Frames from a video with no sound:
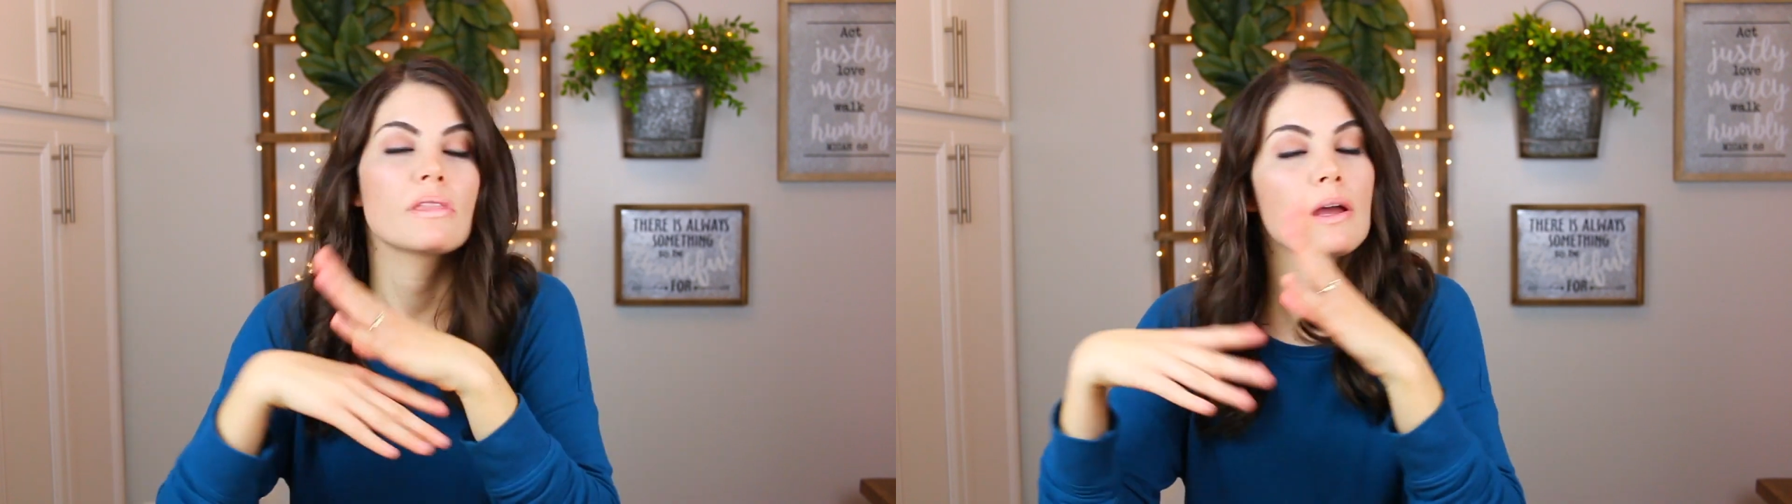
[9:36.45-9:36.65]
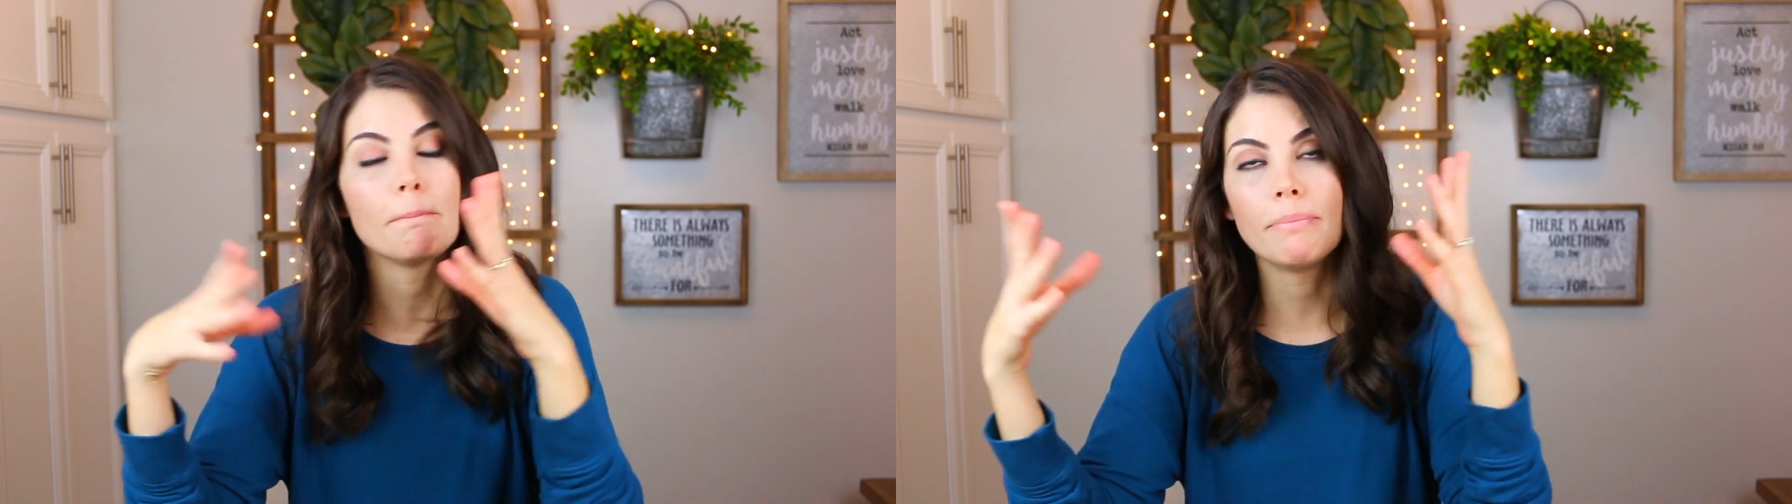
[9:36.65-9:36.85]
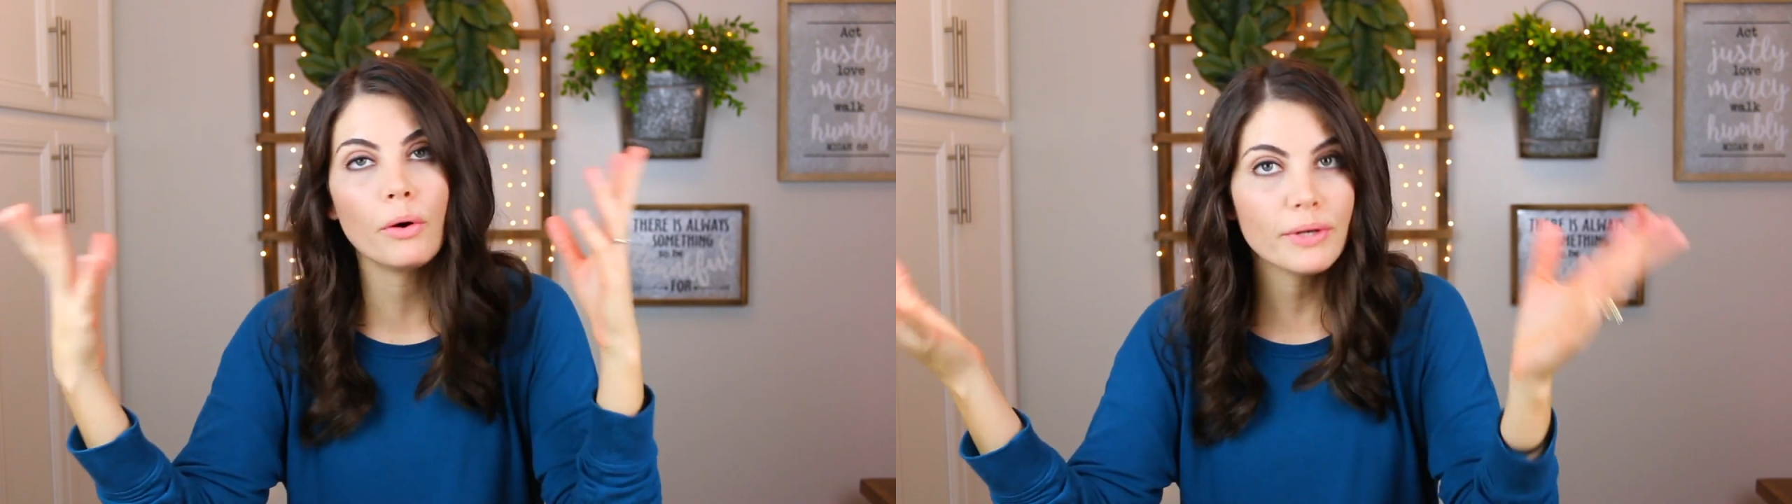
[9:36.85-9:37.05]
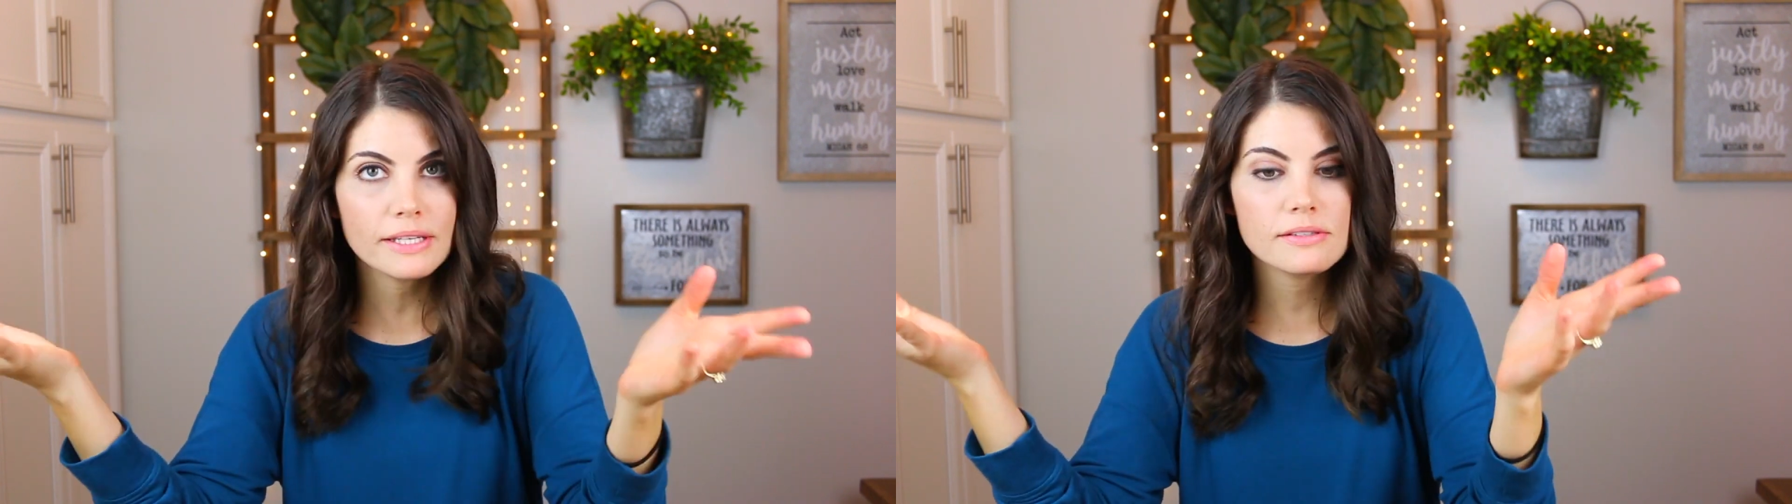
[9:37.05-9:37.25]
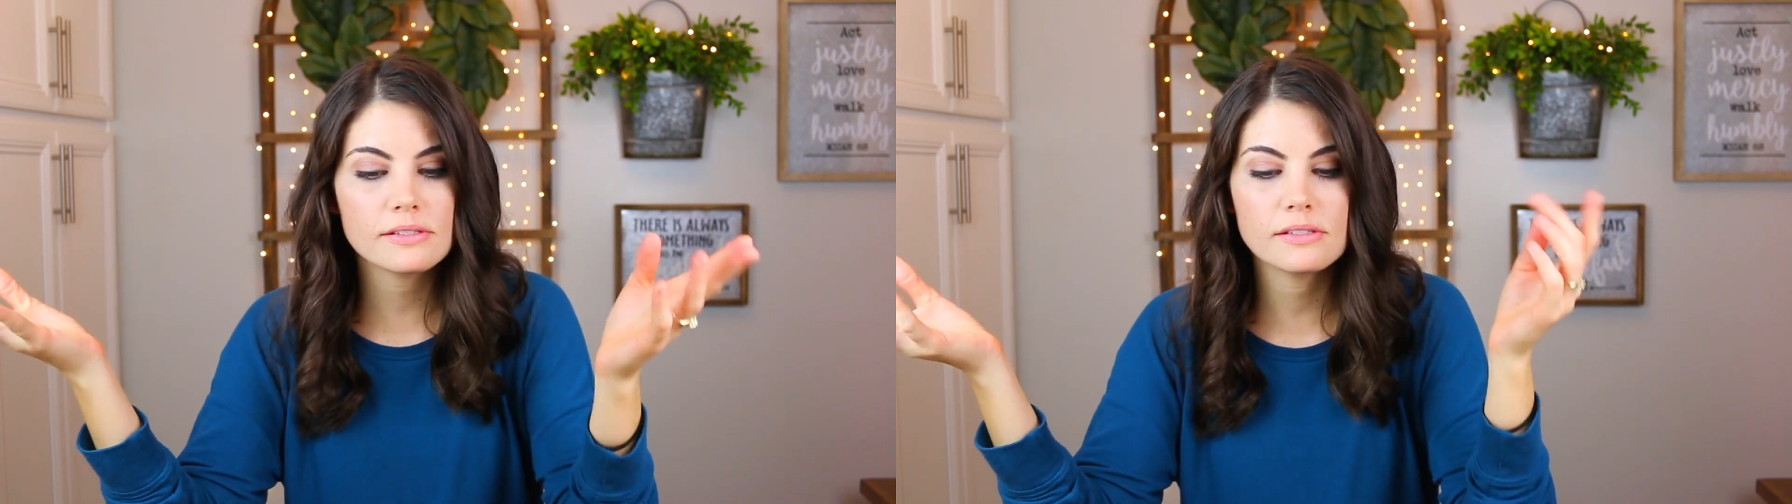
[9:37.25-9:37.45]

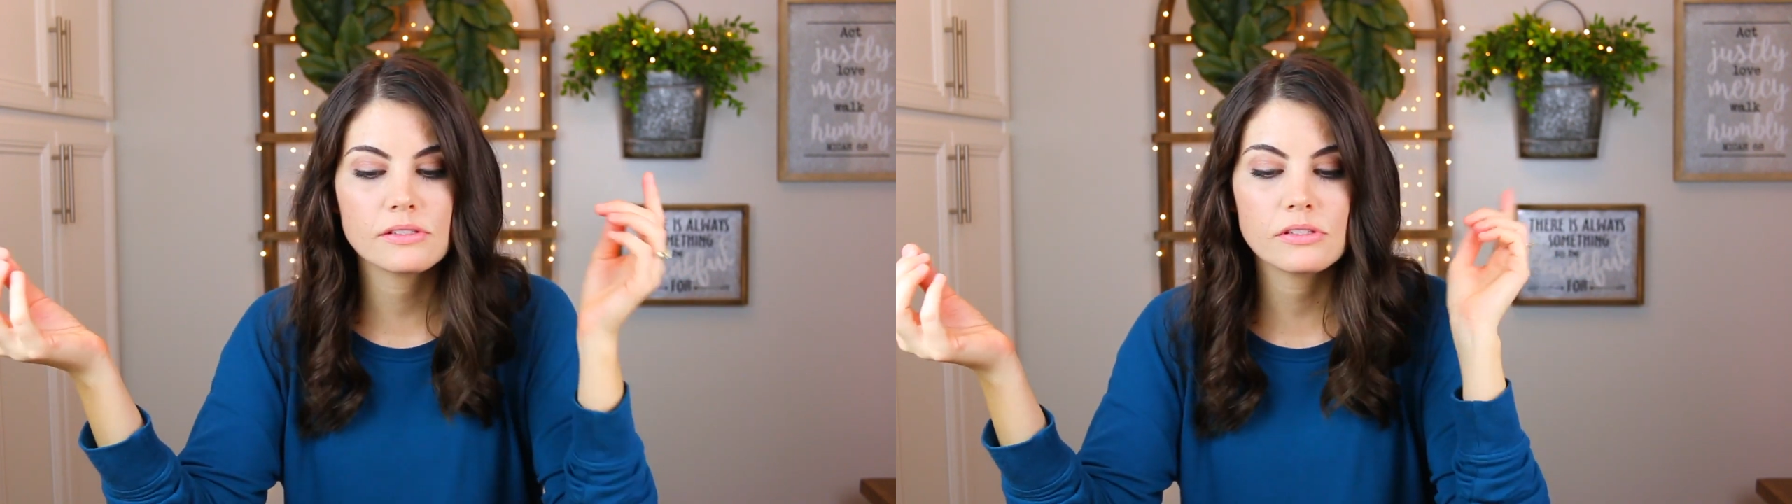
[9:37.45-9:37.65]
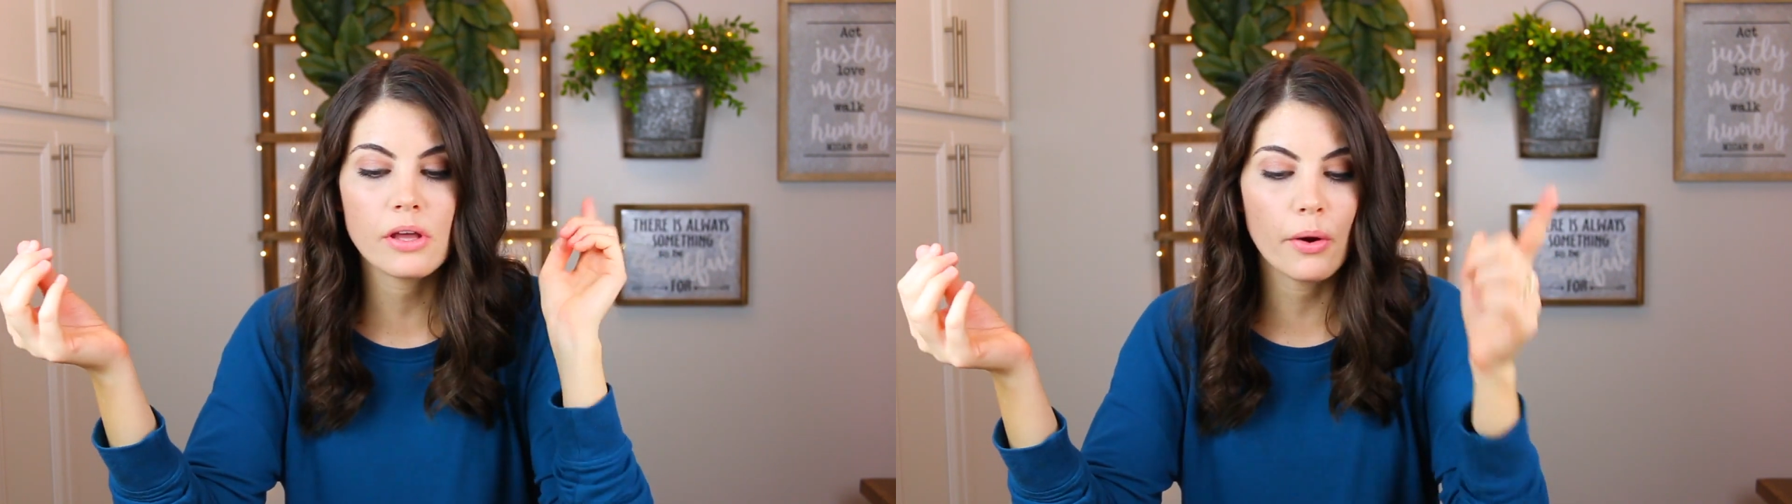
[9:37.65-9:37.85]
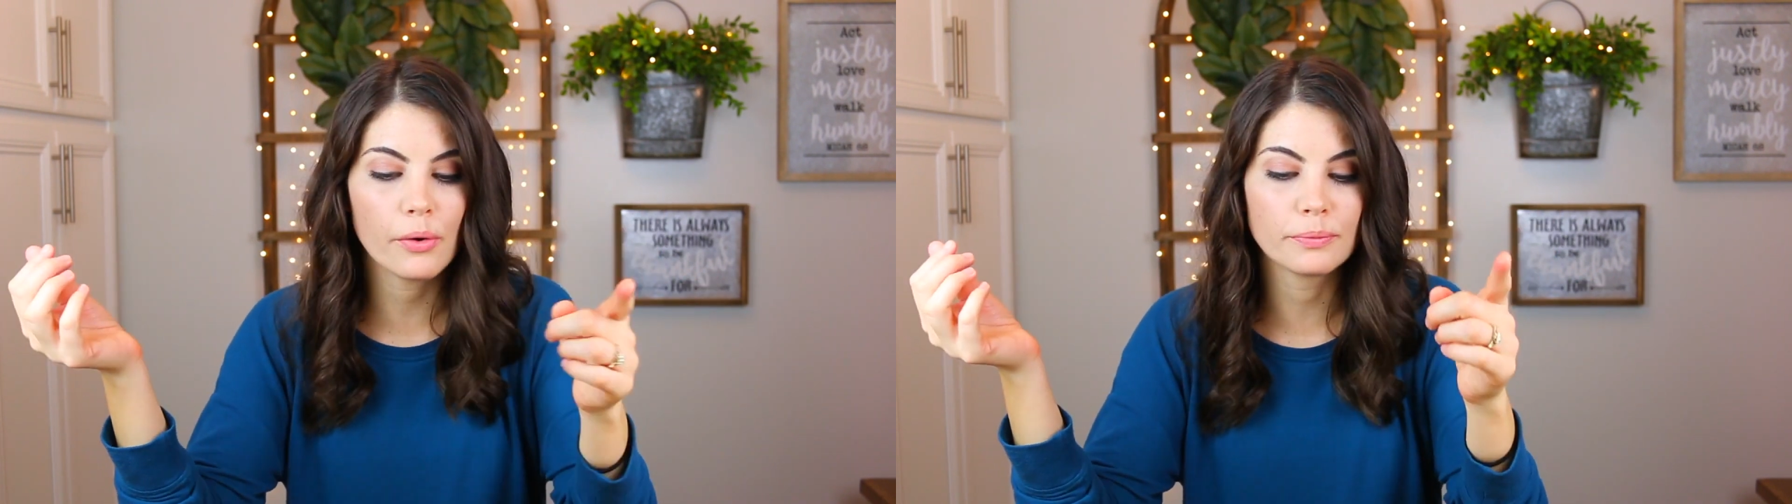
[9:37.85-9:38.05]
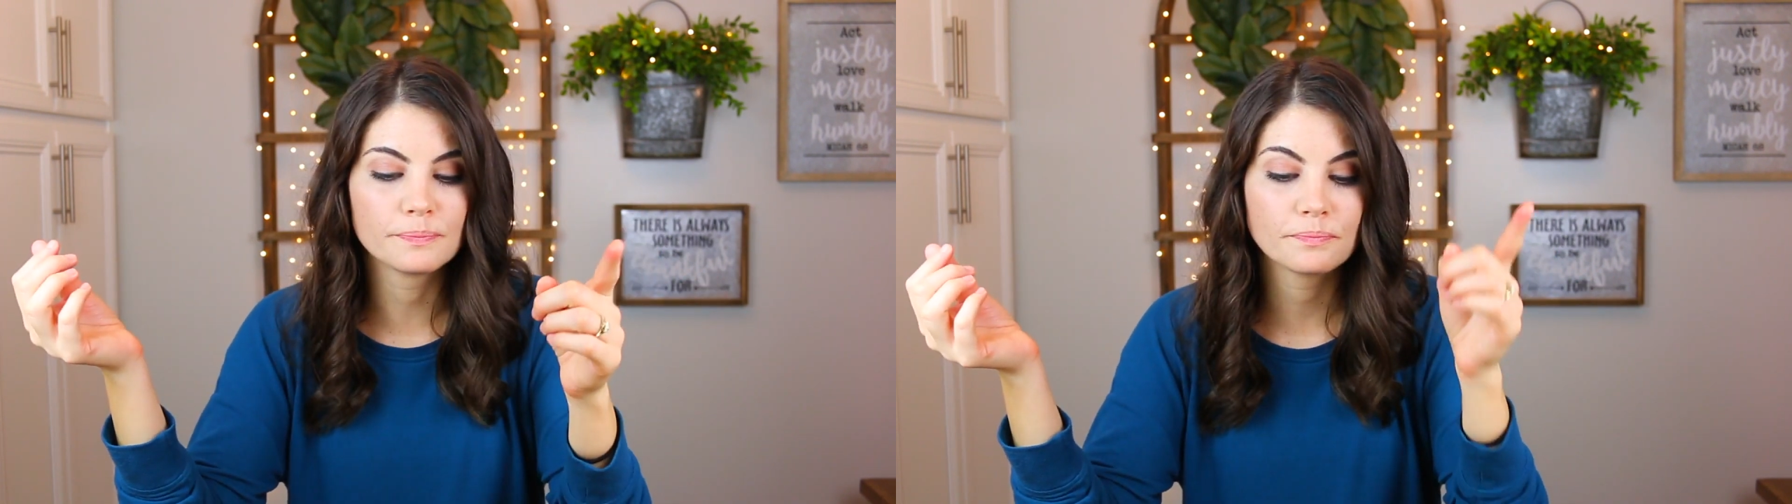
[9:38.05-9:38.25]
components, so